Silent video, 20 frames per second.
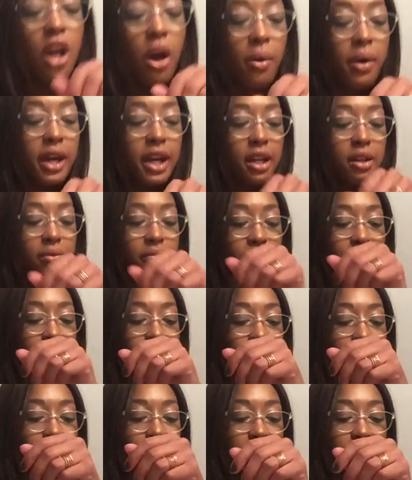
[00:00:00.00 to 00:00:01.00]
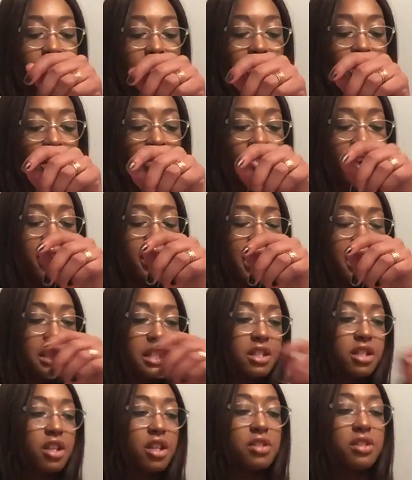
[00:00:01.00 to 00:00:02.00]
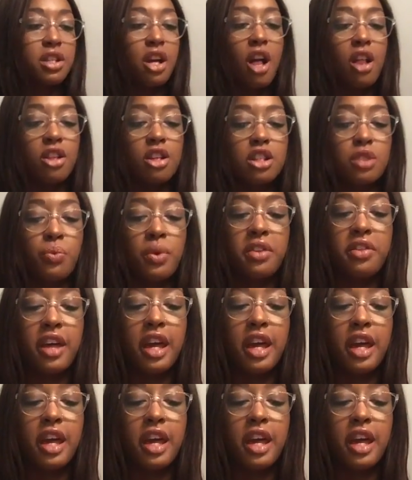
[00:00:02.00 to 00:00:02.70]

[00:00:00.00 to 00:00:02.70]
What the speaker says: going right next to those colors with